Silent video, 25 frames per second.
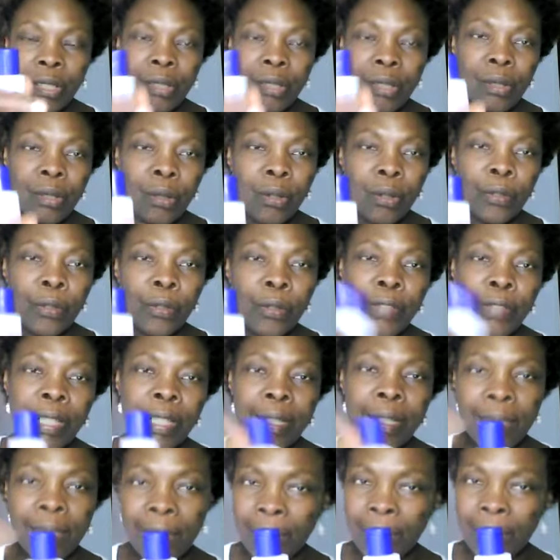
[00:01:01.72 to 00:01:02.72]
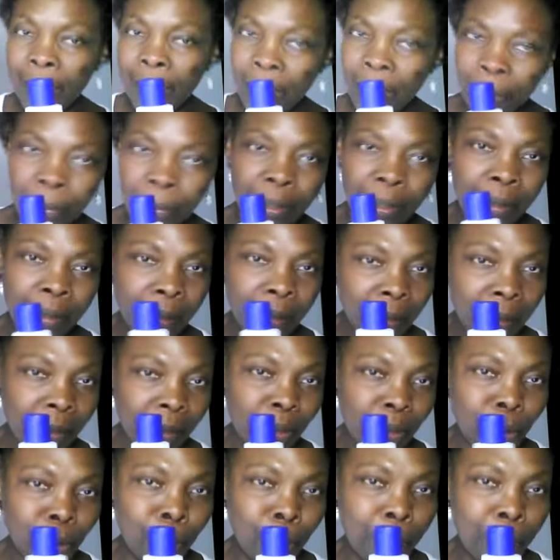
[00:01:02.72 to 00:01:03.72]
or first clean with
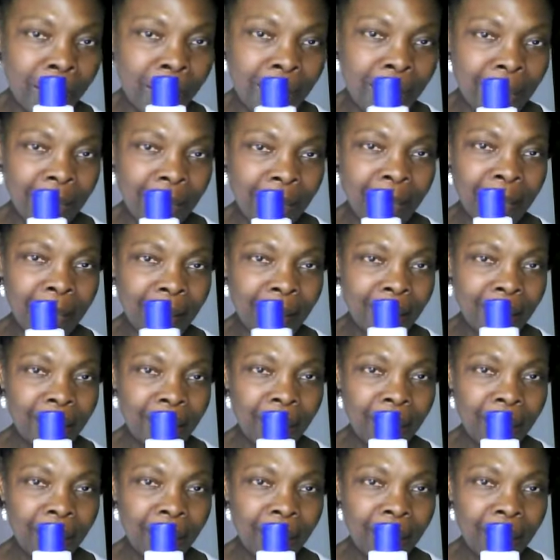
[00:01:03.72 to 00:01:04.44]
Super 10